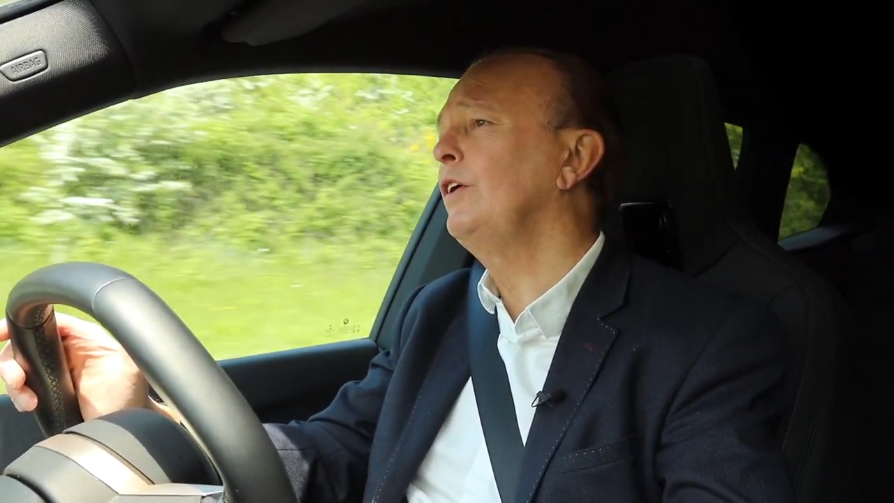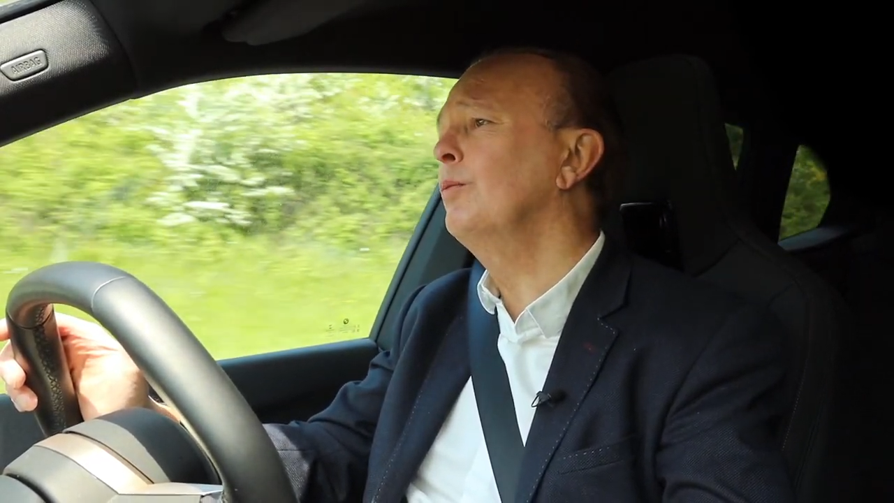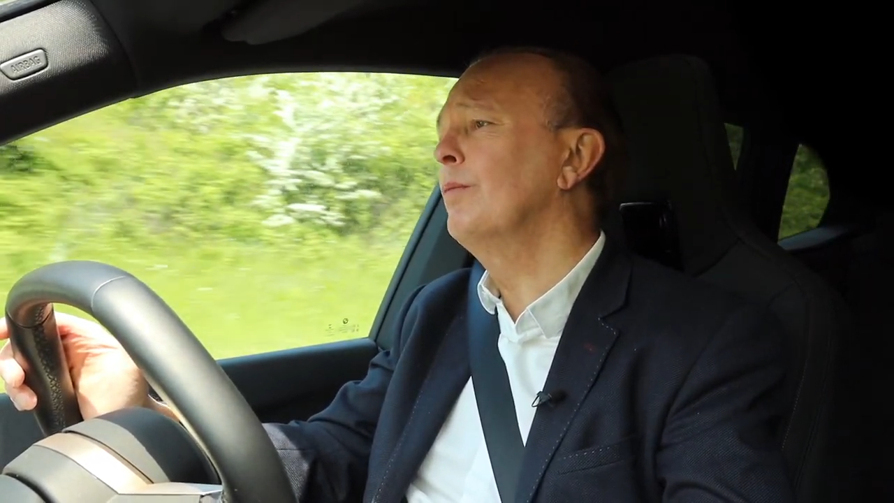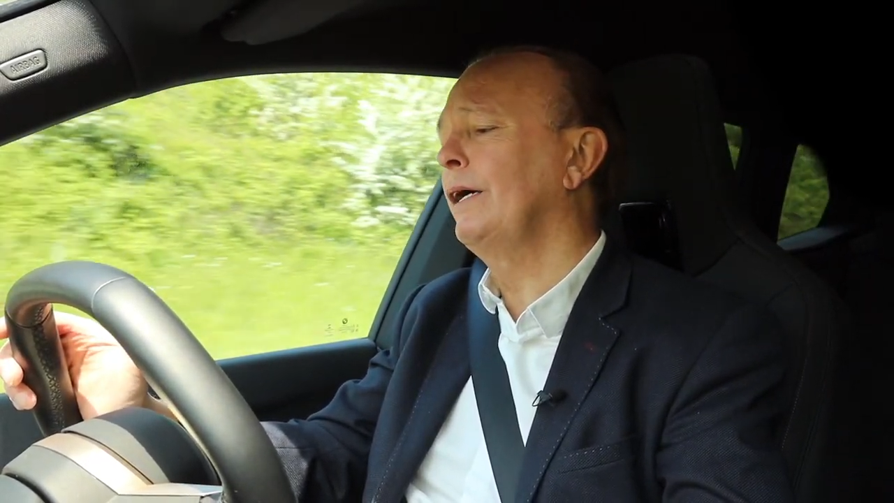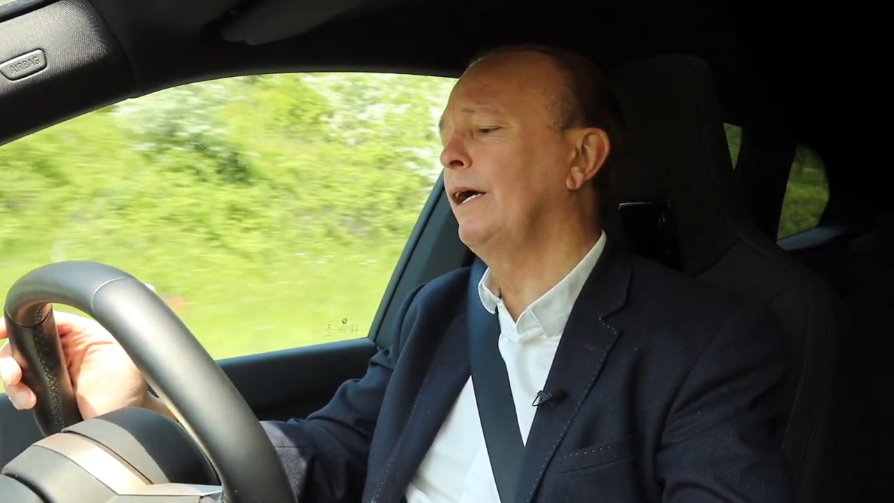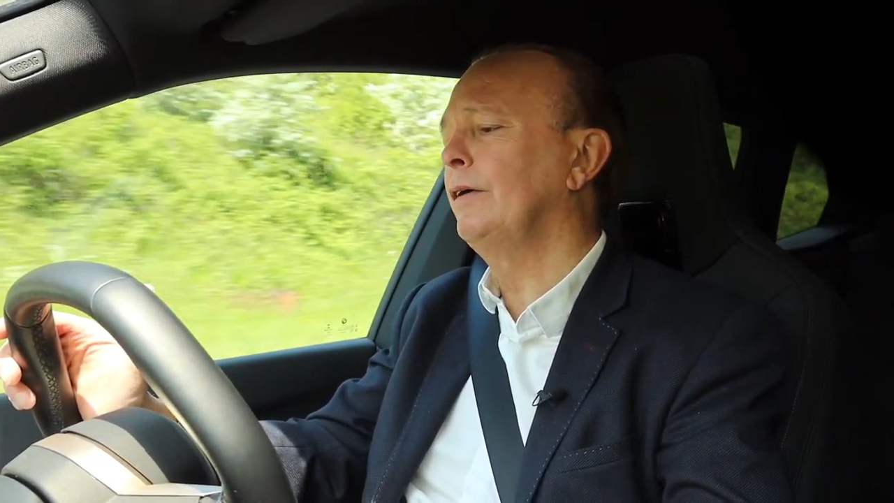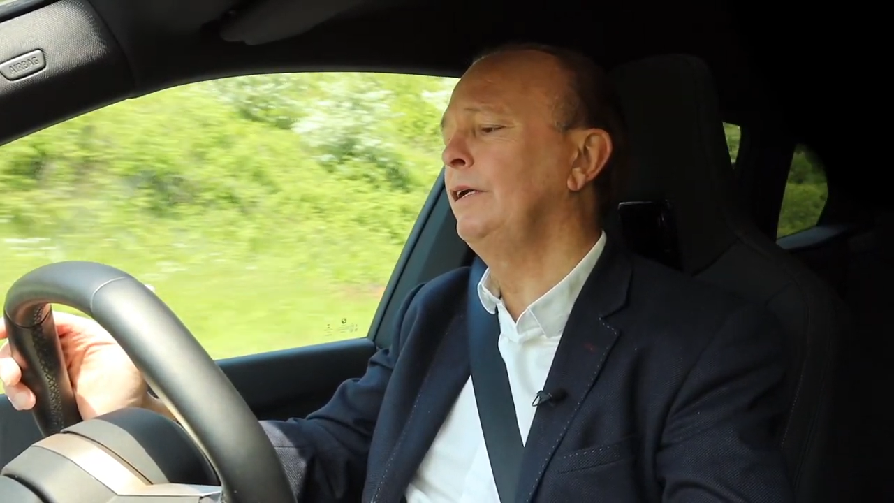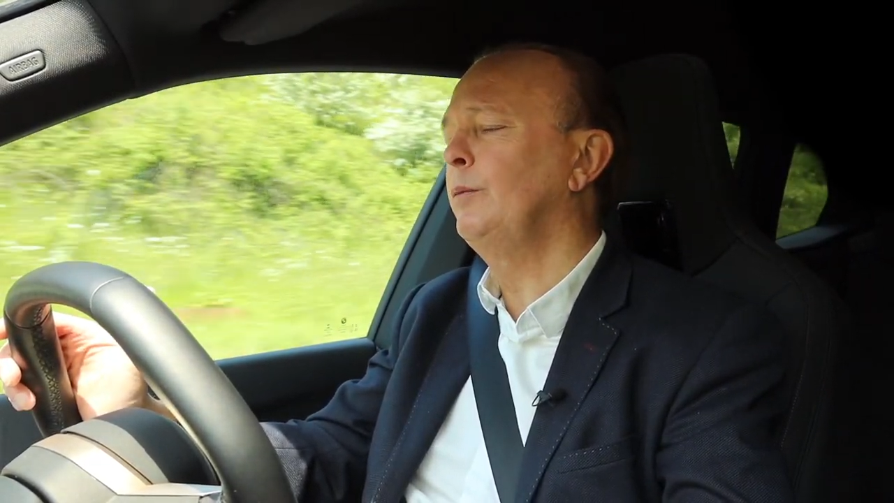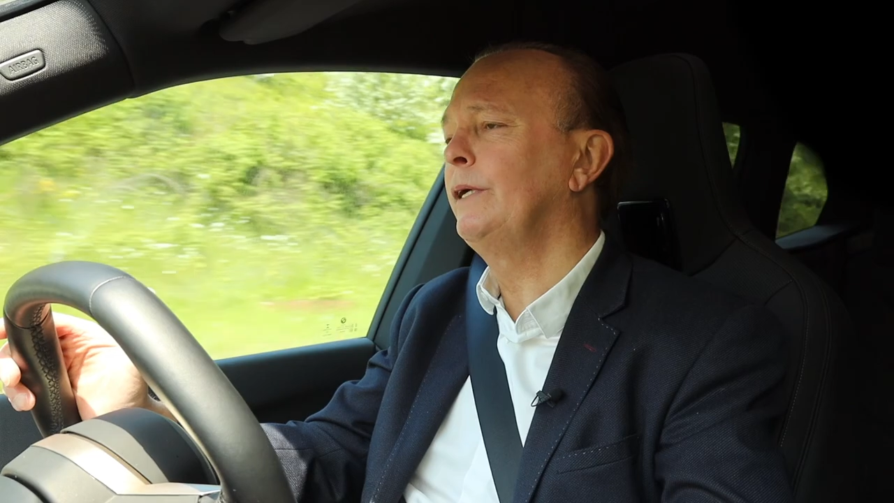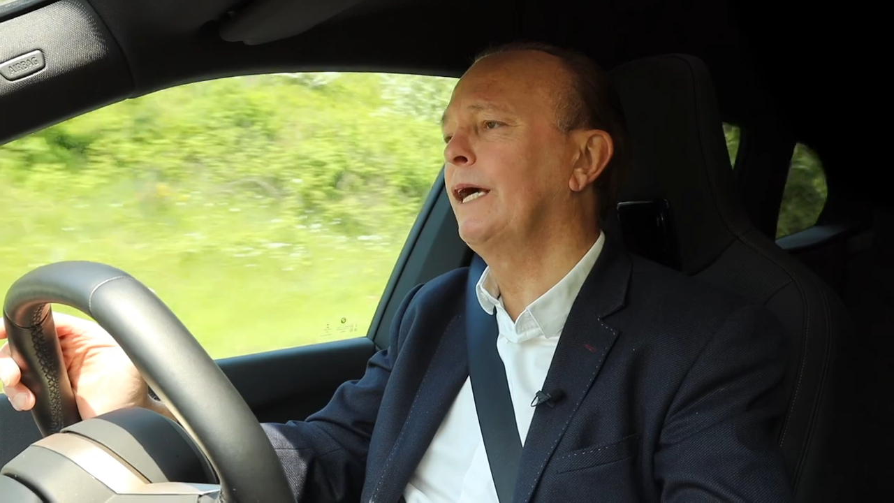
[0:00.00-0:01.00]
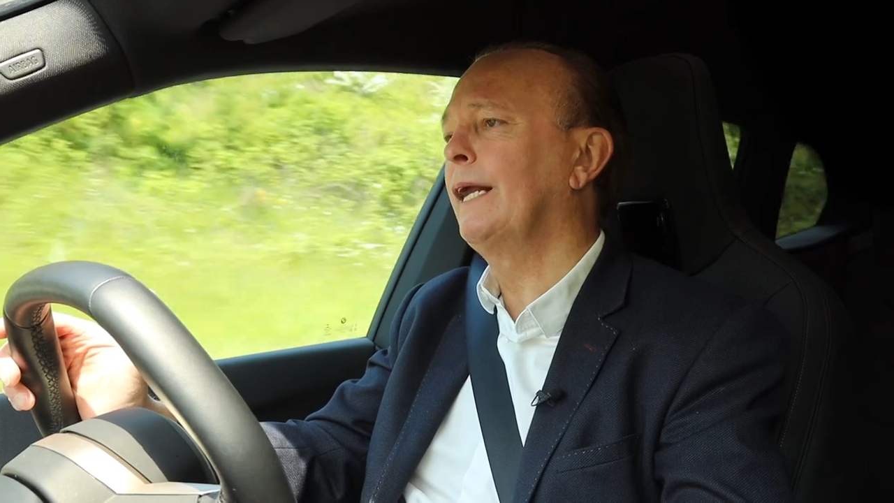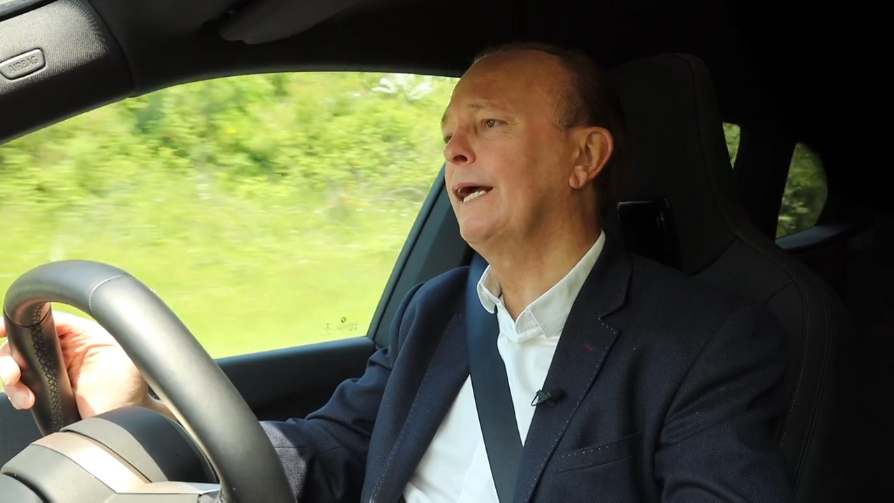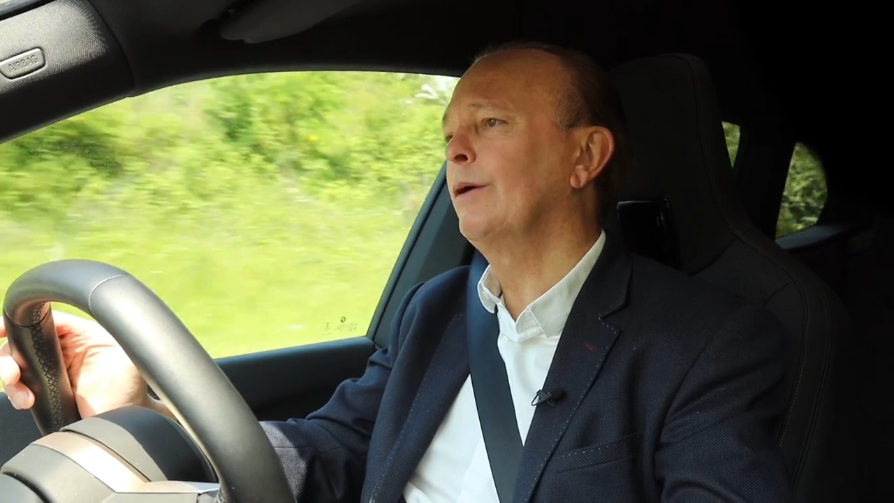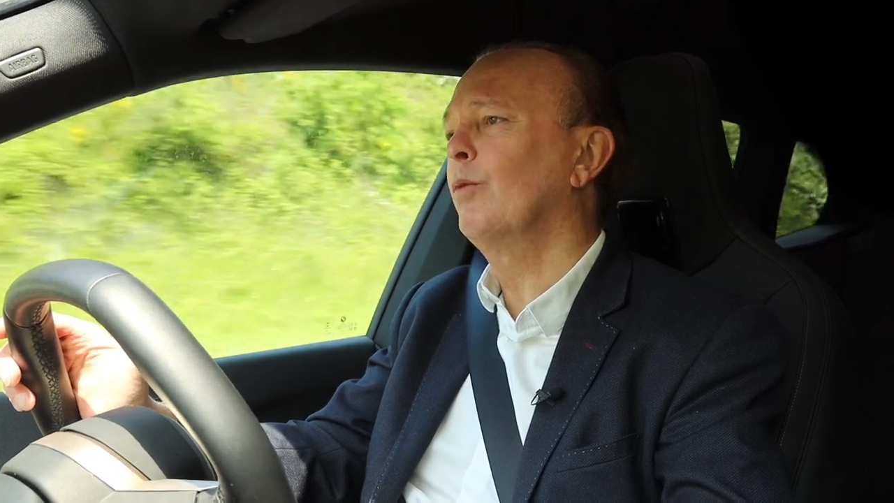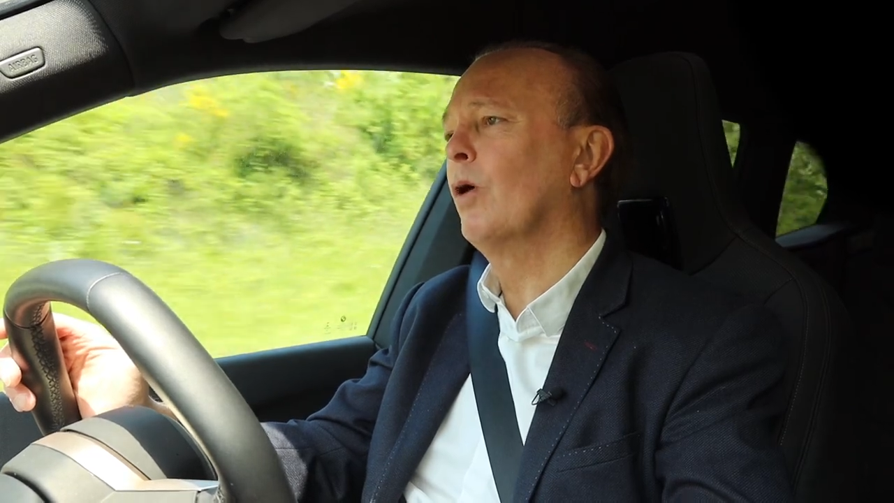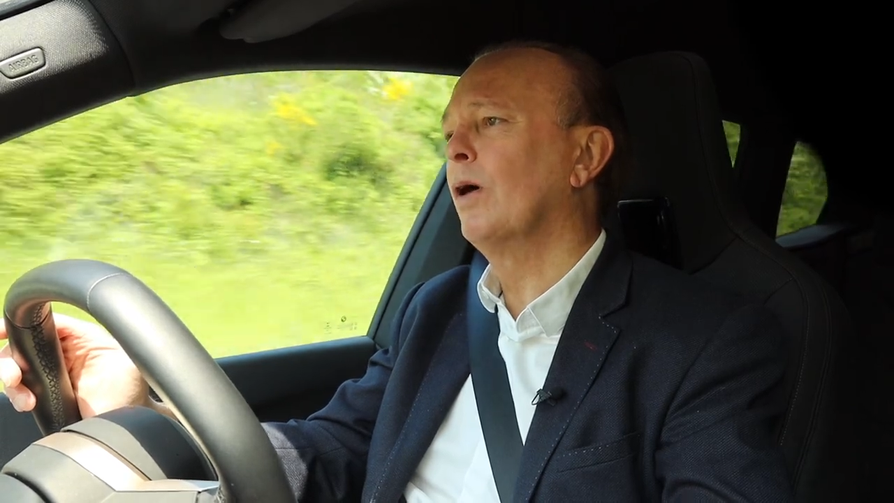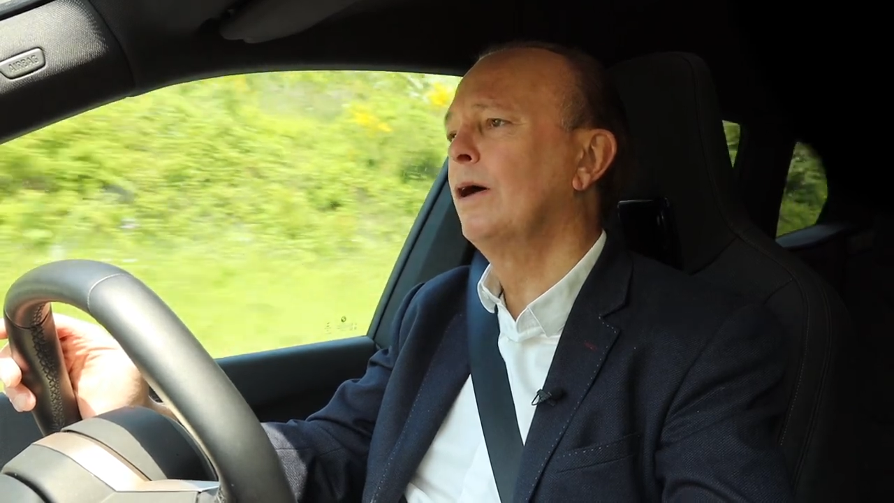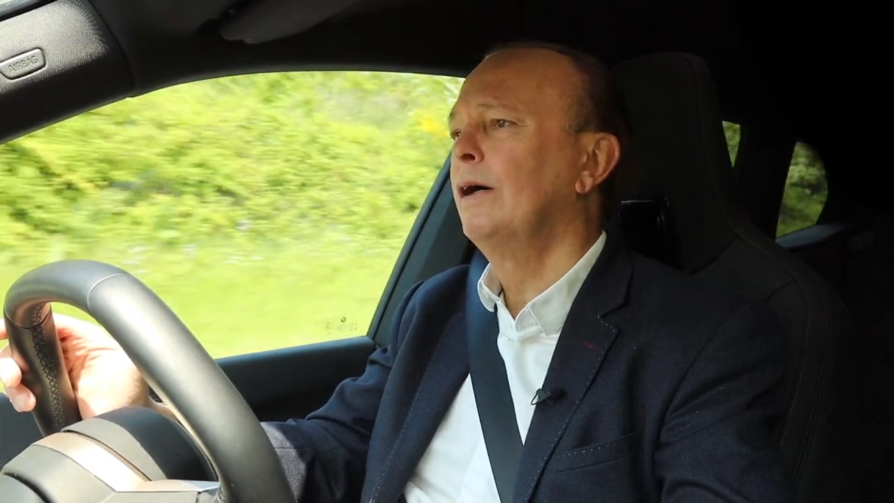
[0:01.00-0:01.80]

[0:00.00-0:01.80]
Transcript: you might only be getting what,